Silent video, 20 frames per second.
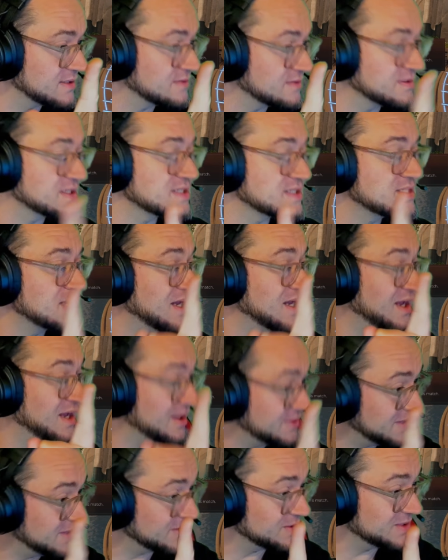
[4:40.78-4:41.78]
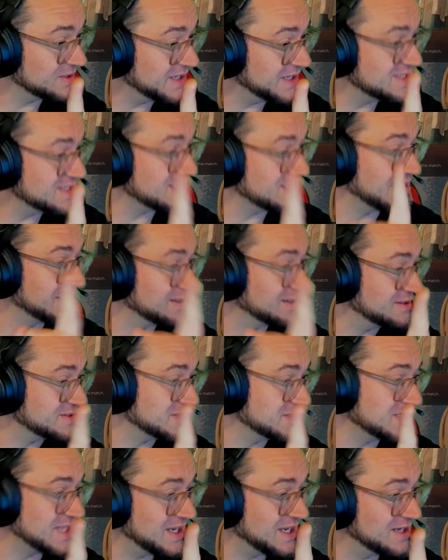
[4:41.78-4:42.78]
to do this. The other lanes, I can
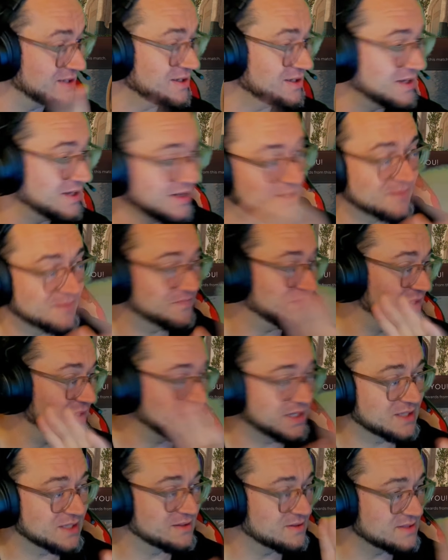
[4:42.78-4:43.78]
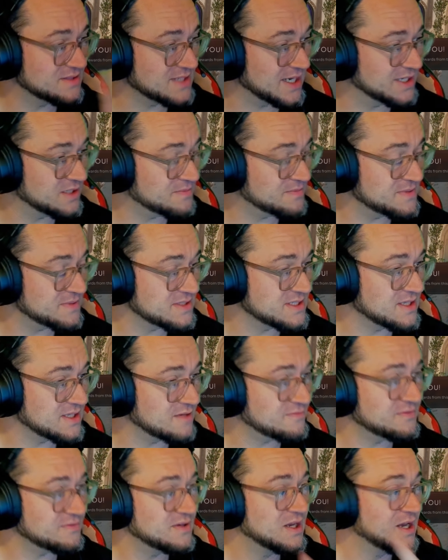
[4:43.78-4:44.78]
understand. You get tied up and
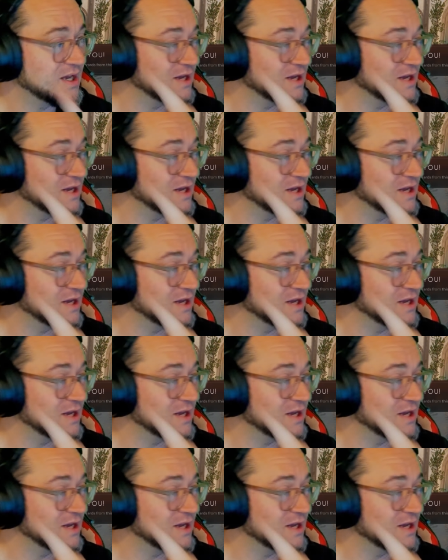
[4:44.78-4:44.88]
stuff.